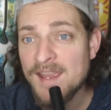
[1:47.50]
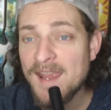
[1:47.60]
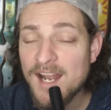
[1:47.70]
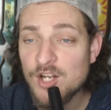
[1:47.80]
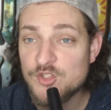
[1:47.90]

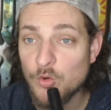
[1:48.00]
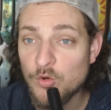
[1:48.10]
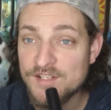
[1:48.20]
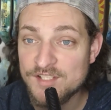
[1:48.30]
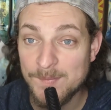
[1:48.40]
Air
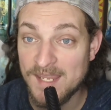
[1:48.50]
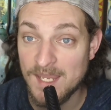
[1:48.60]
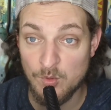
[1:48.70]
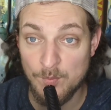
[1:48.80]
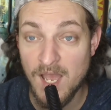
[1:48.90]
Jordans
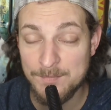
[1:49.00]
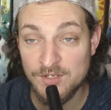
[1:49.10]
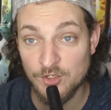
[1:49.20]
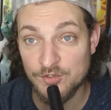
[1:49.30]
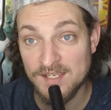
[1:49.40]
became a
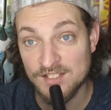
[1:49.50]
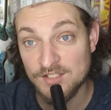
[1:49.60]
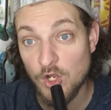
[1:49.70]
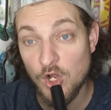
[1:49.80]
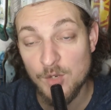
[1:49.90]
popular thing to
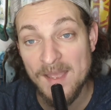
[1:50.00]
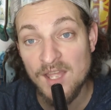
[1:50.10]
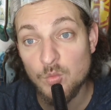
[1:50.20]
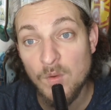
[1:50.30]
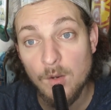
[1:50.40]
talk about
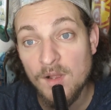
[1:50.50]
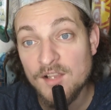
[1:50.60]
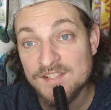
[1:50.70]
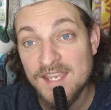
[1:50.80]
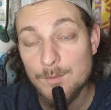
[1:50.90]
and wear while
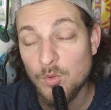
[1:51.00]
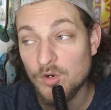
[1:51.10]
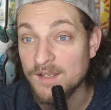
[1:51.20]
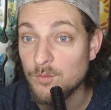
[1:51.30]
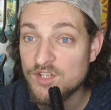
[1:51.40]

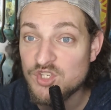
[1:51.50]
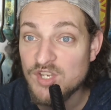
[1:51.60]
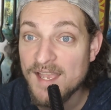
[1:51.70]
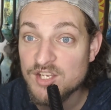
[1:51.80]
skateboarding, which yeah,